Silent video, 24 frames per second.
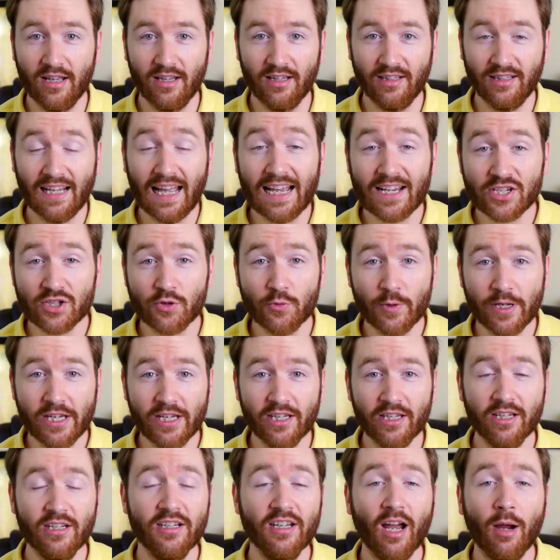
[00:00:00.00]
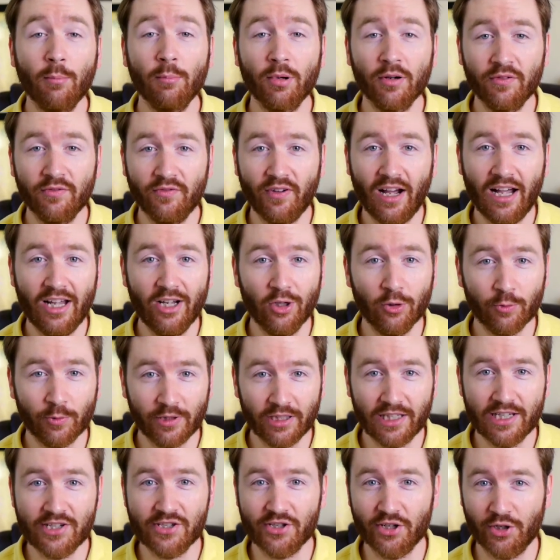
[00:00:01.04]
Last week, Numberphile
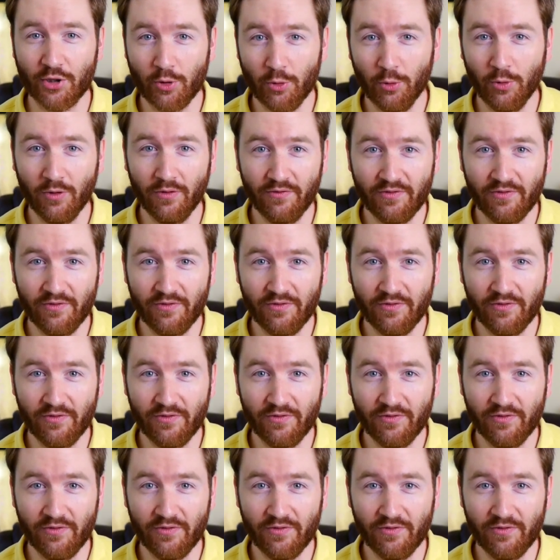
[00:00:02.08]
released a cool